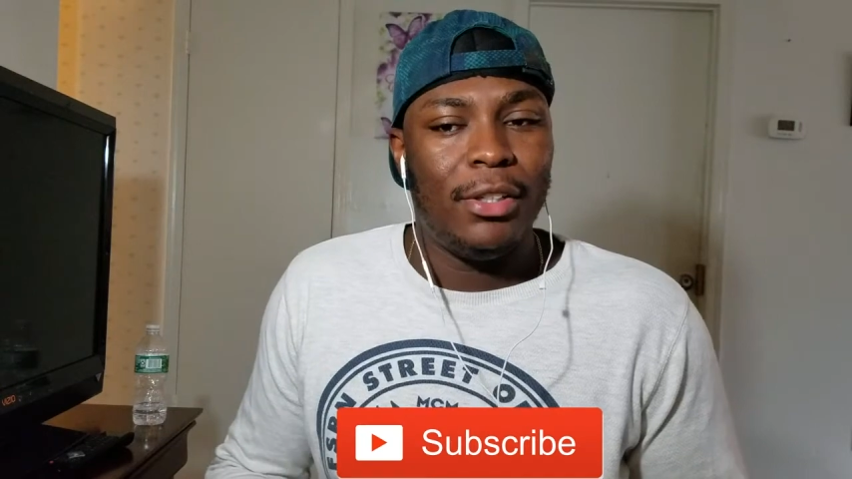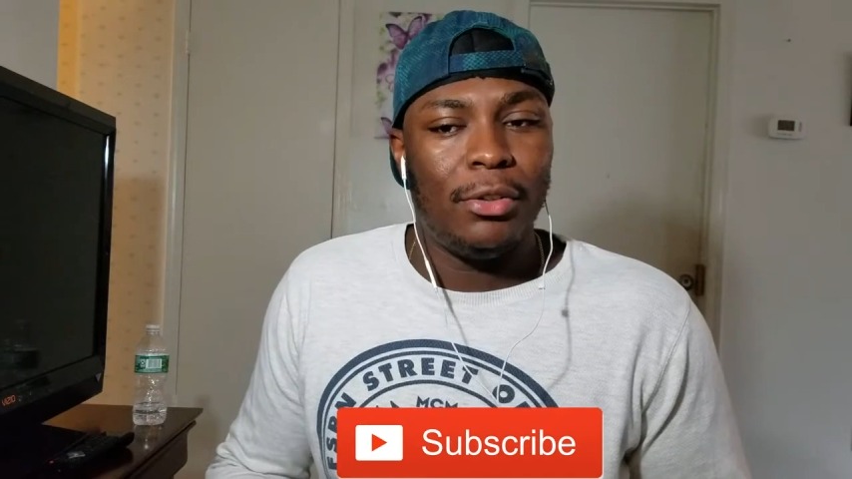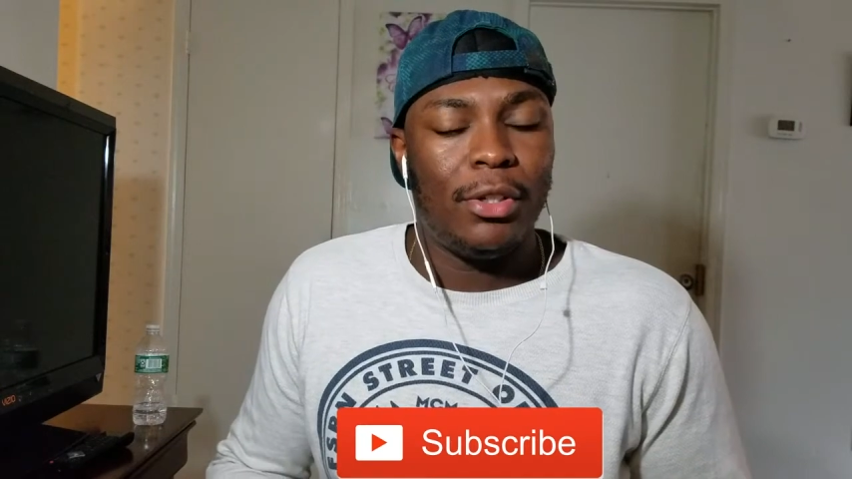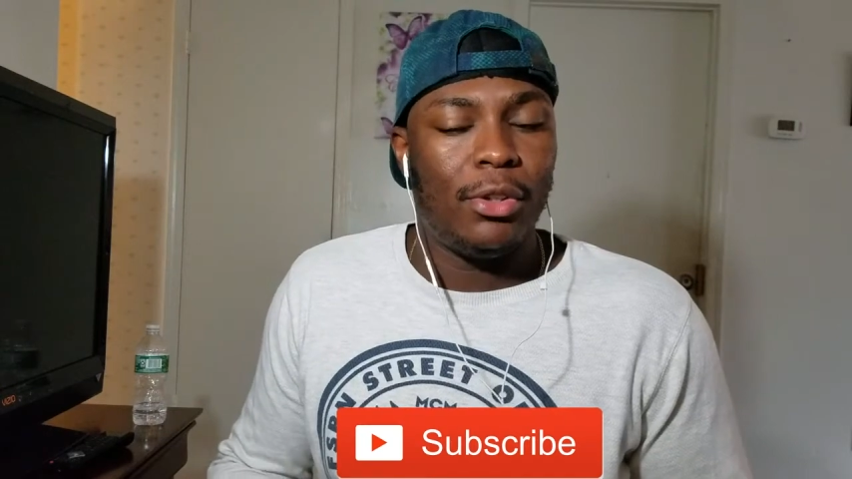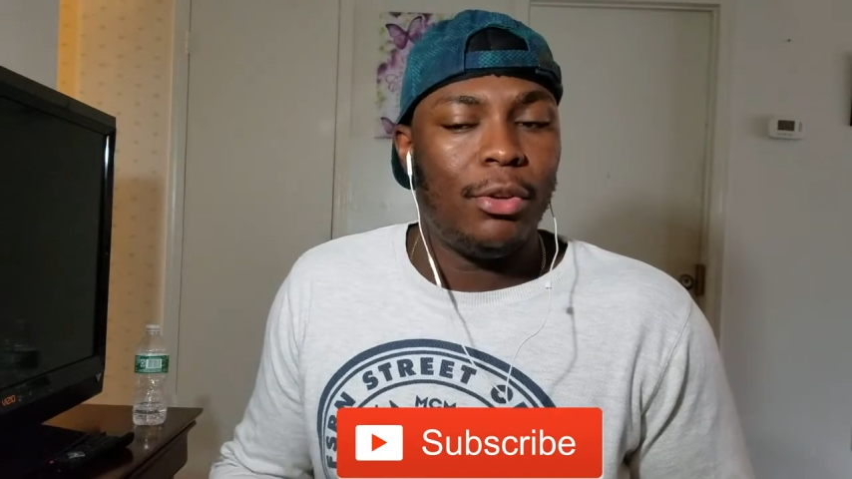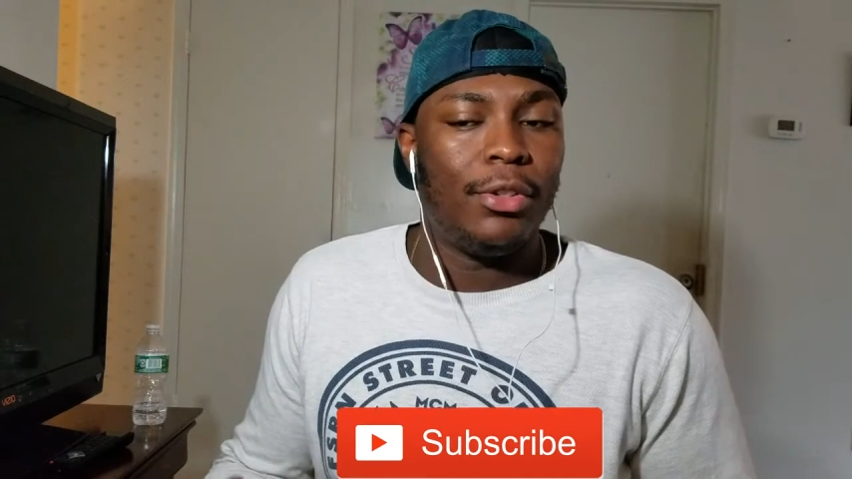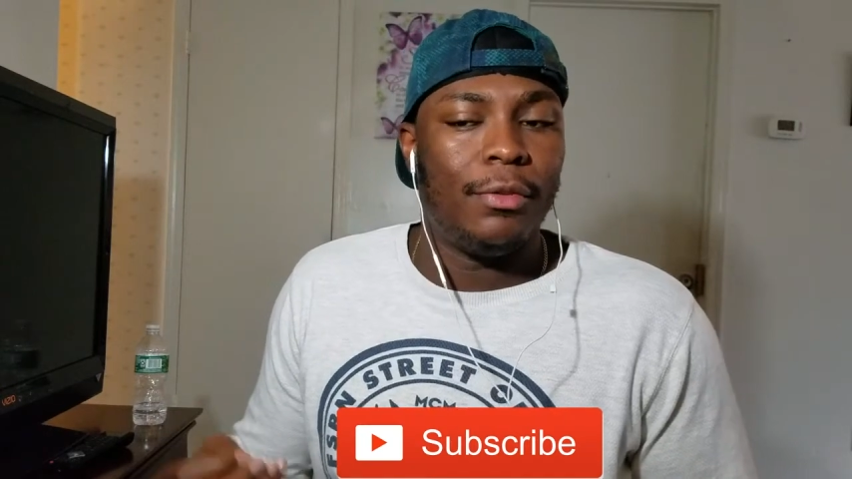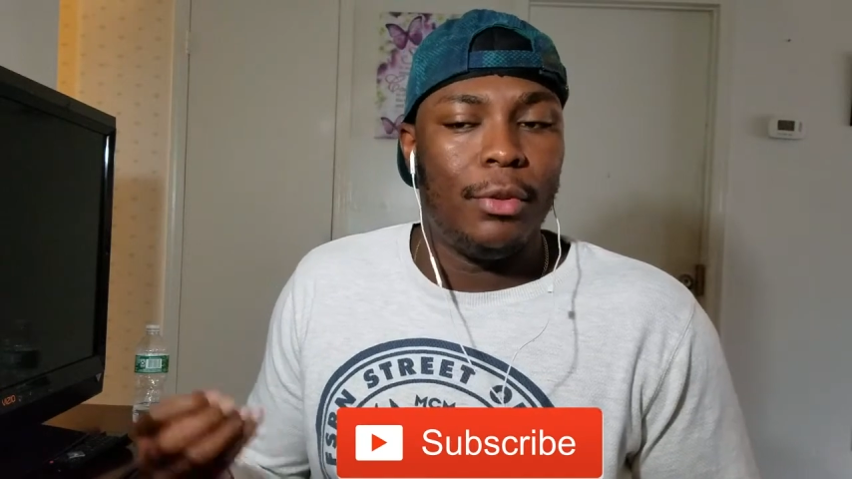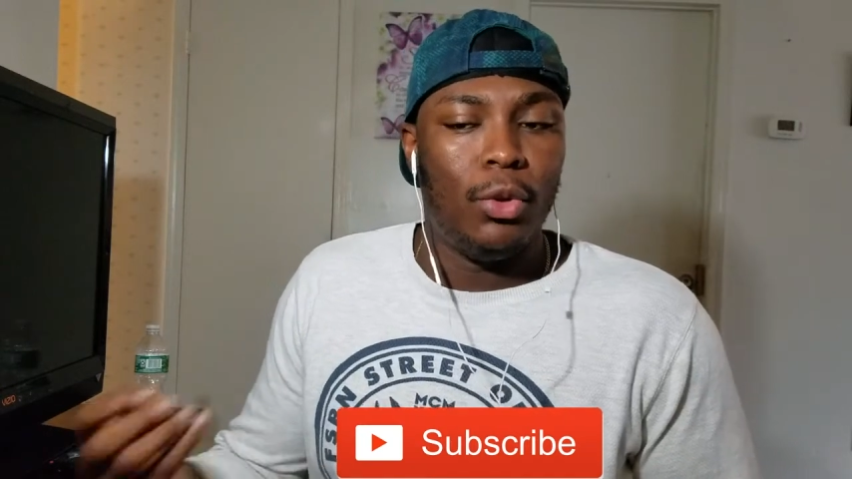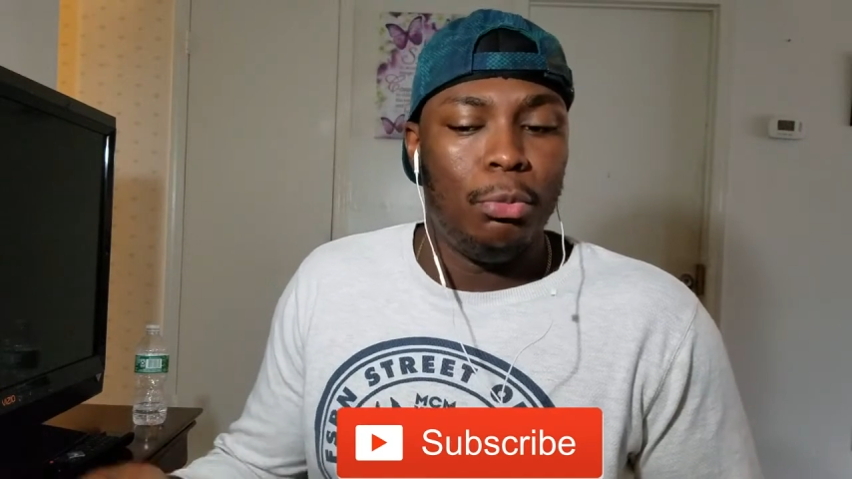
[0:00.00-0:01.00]
know the stories
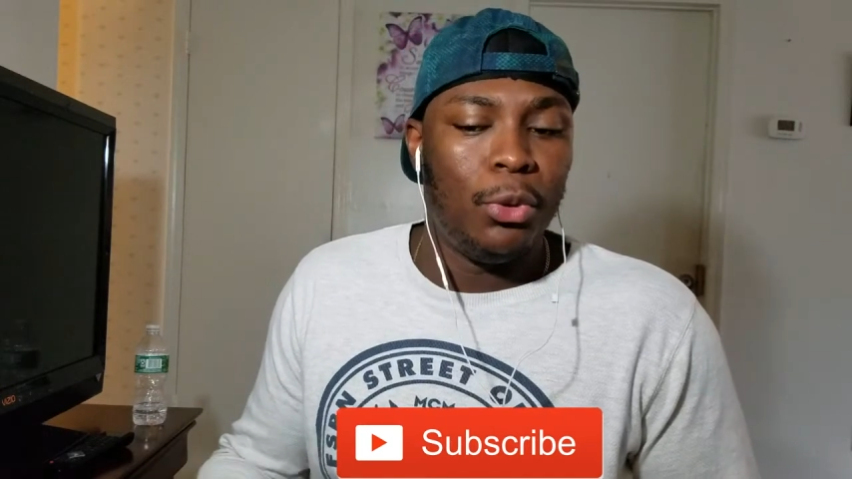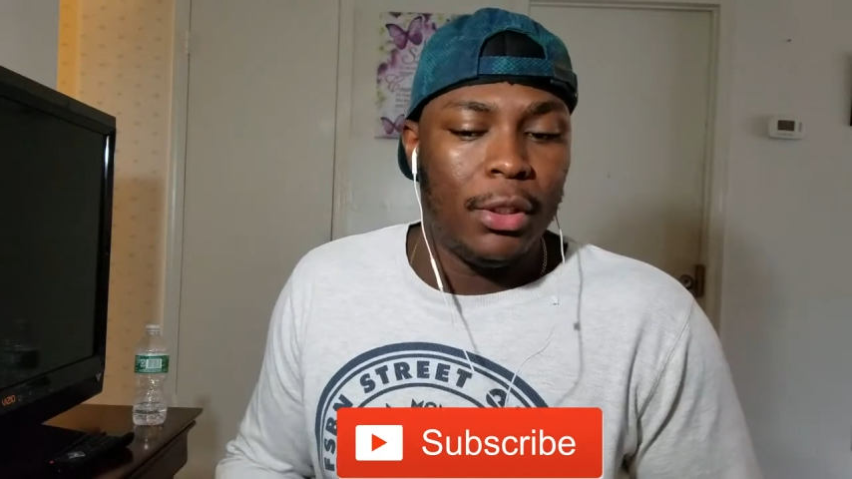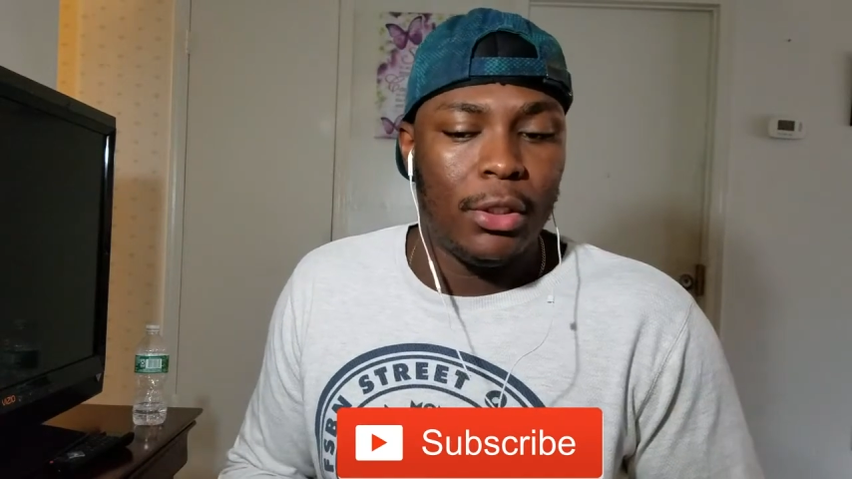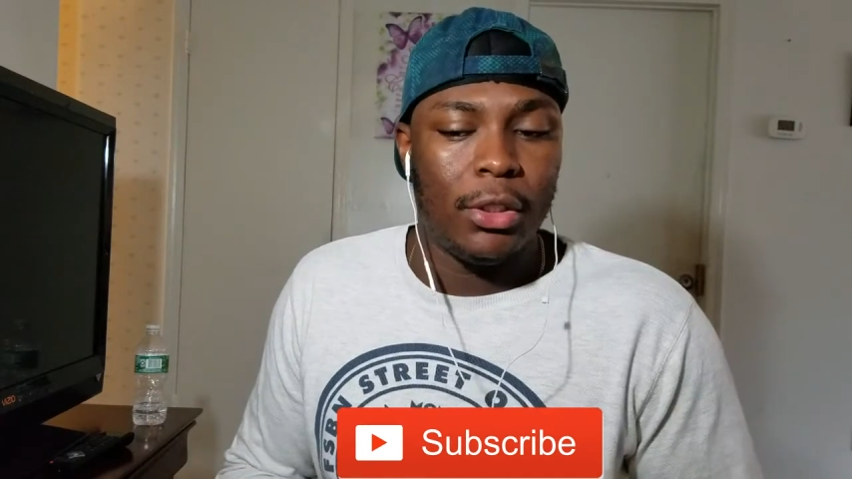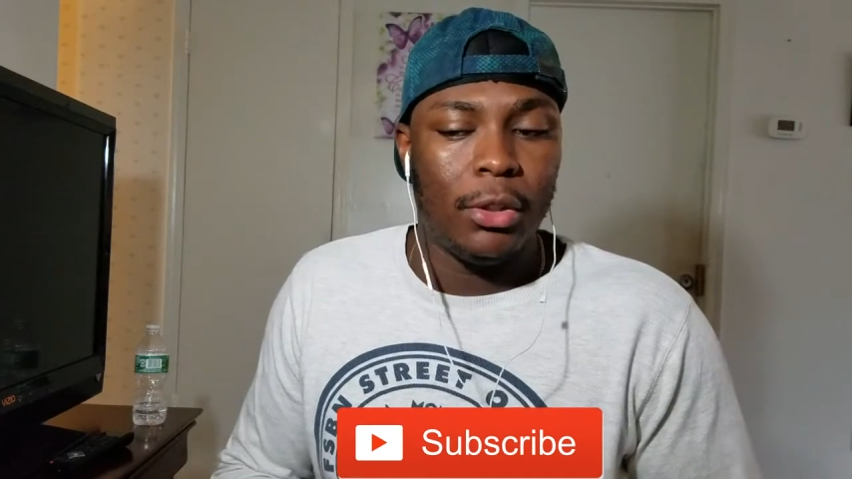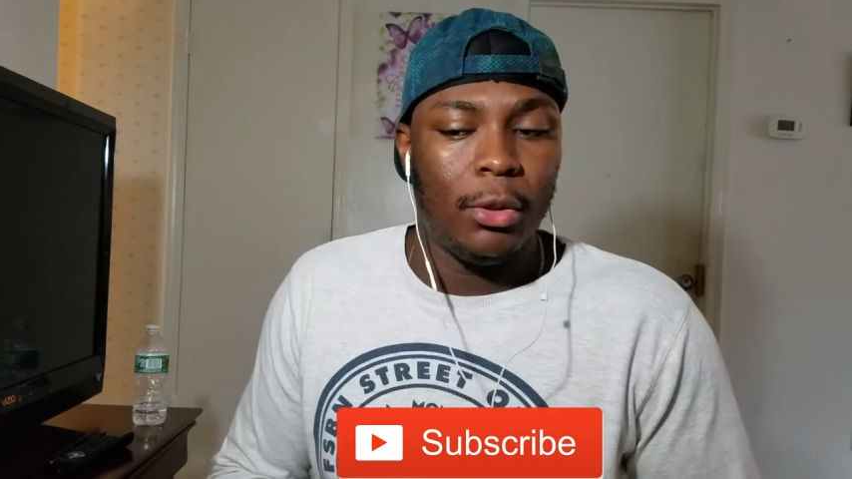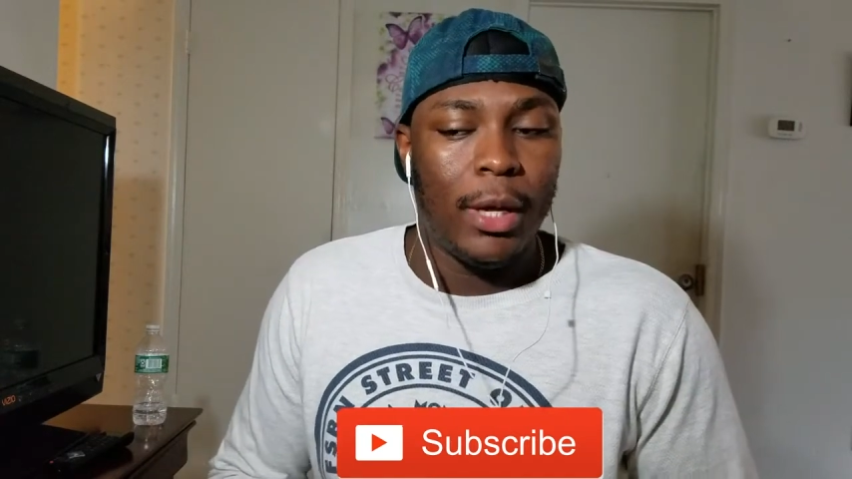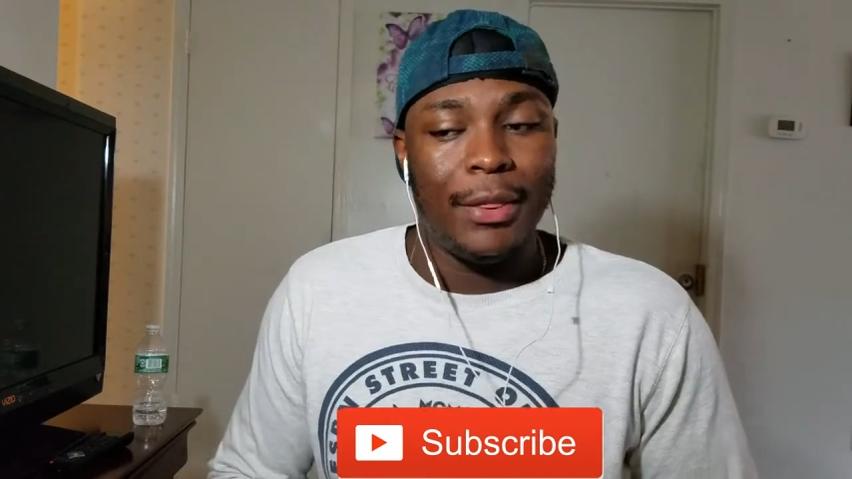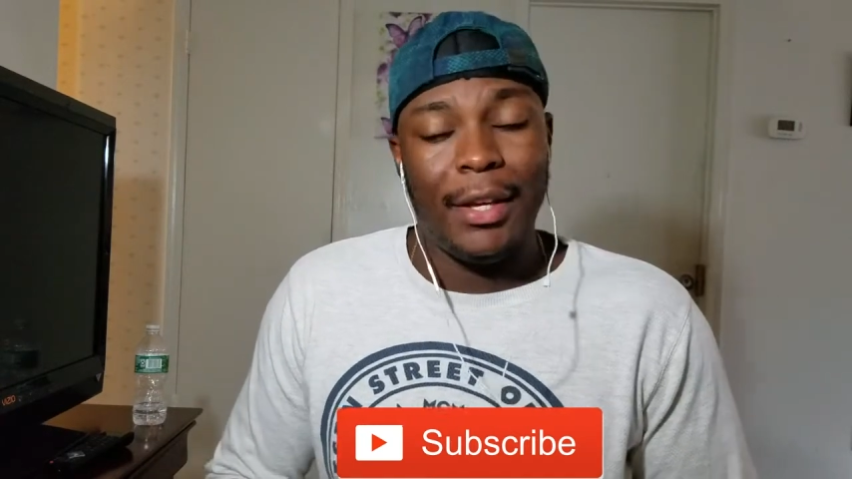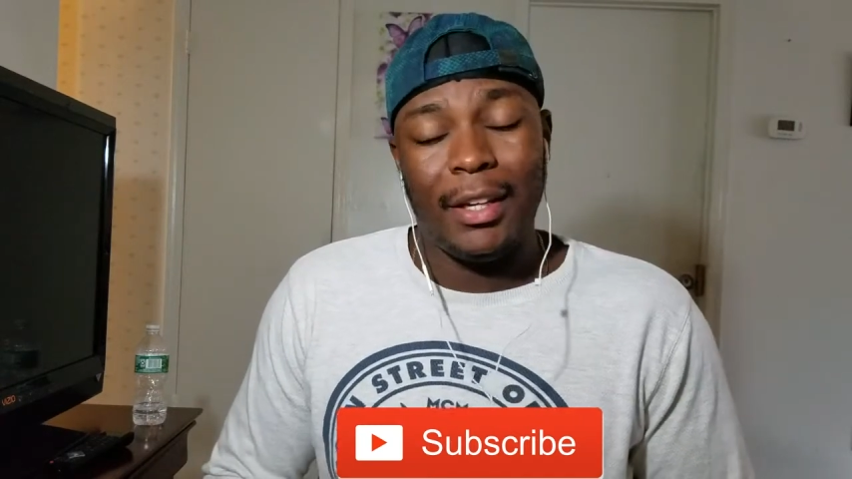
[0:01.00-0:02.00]
of the New Mutants, so
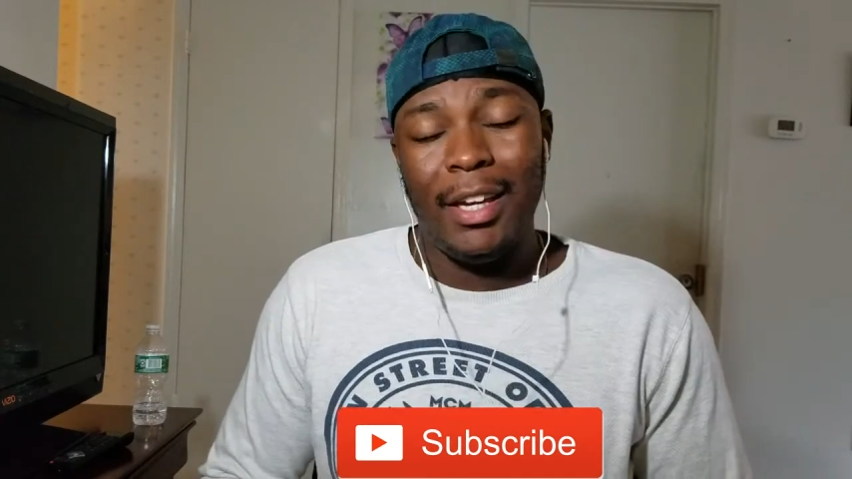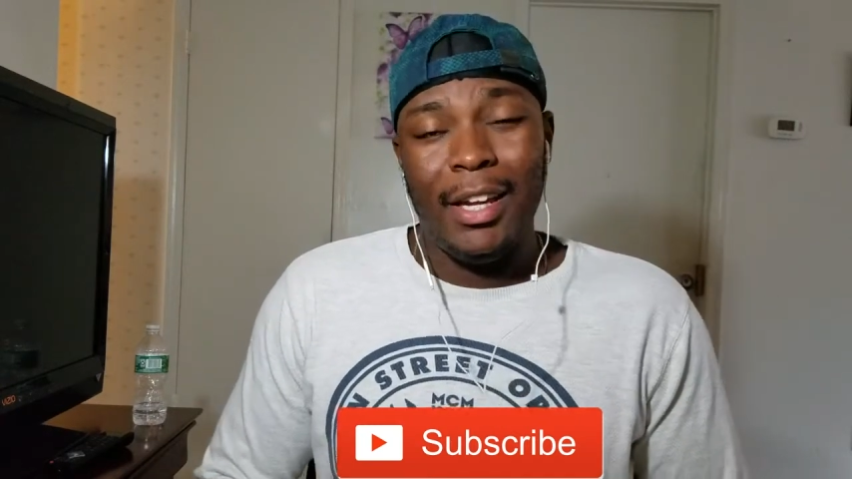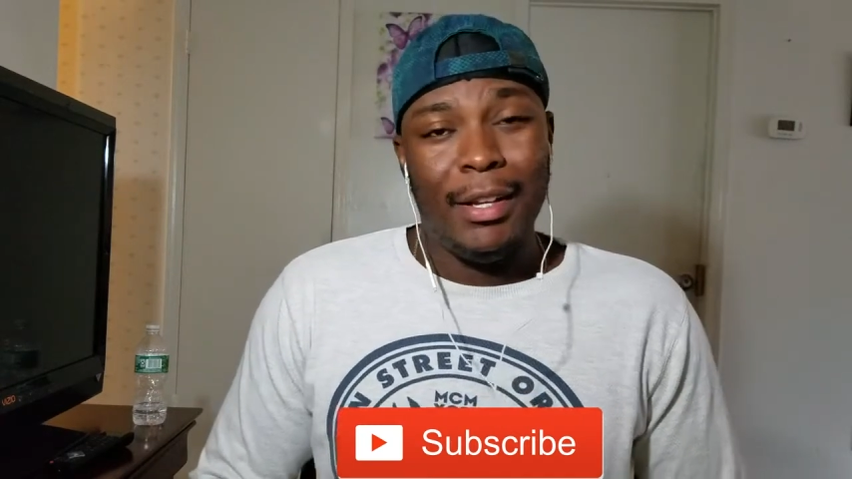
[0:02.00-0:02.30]
I think